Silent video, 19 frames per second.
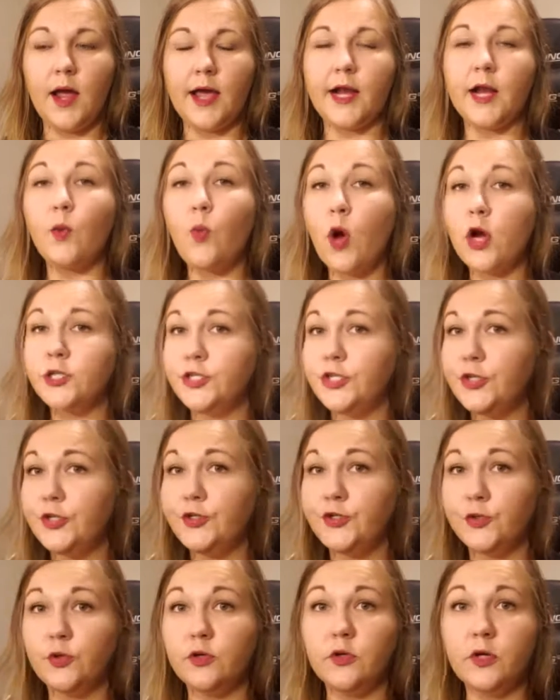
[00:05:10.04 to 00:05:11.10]
And I want you to
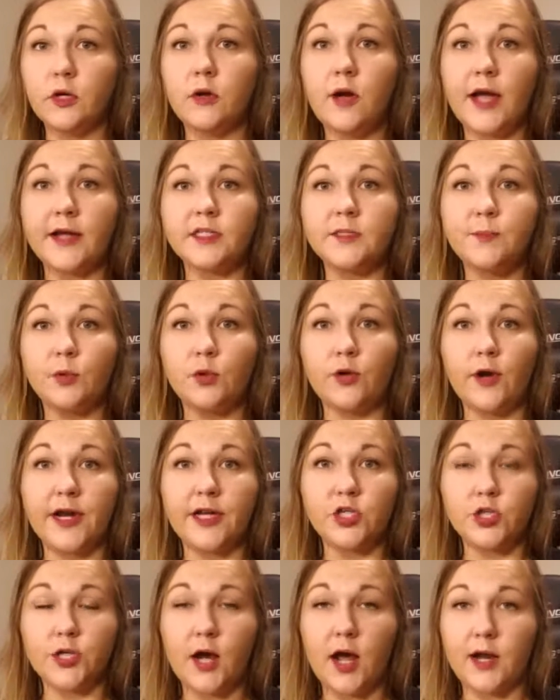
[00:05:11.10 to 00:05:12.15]
do a little
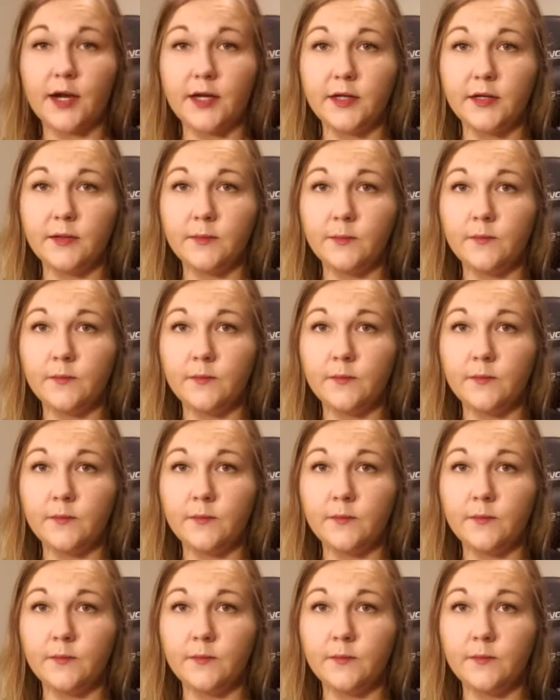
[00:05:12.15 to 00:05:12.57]
exploration on it.